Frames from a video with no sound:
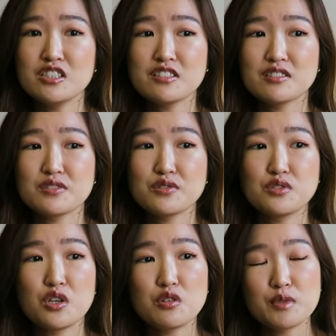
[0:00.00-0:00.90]

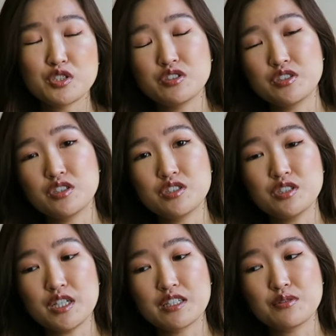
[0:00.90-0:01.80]
Just so much to do,
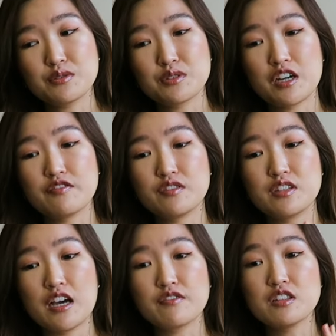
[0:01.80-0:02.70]
and also
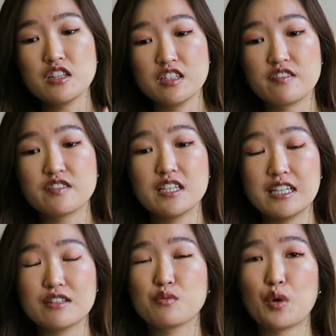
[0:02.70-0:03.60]
I've never lived
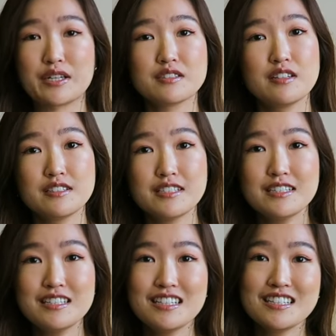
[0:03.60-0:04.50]
in West
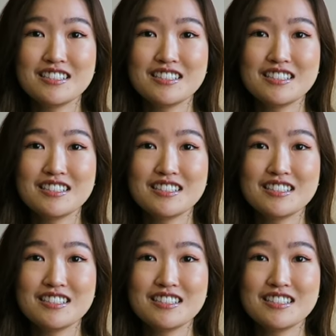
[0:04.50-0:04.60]
London,